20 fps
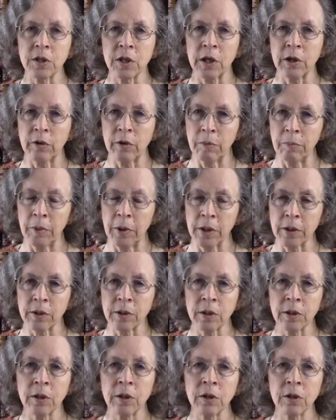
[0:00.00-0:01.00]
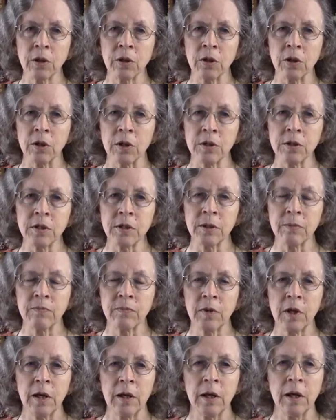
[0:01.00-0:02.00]
chiropractic can cause.
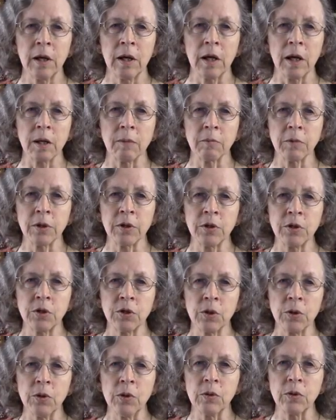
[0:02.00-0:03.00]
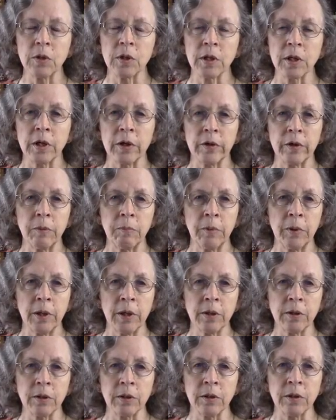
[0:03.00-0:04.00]
I'm going to show you that
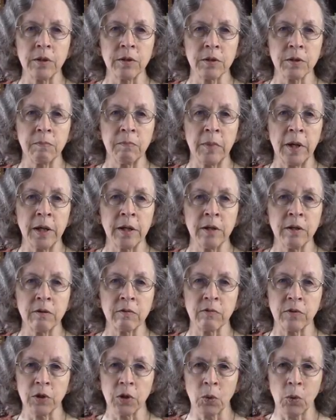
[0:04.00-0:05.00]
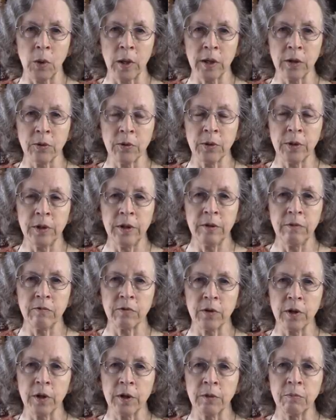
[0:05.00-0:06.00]
chiropractic is a magnet for quackery,
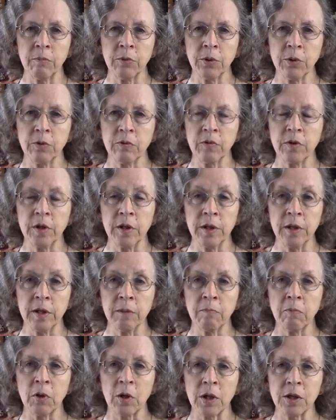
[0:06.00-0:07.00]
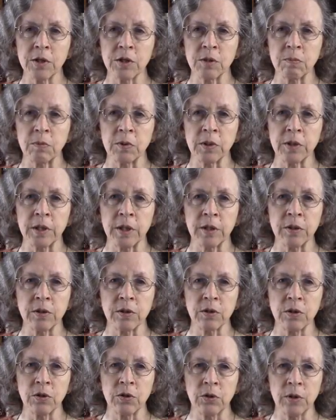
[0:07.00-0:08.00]
for unproven and implausible
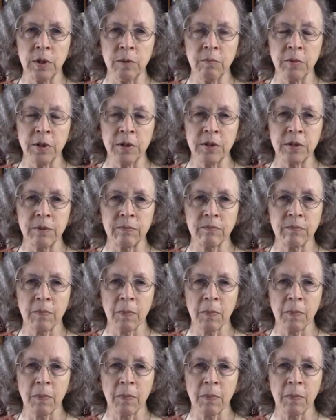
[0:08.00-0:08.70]
tests and treatments.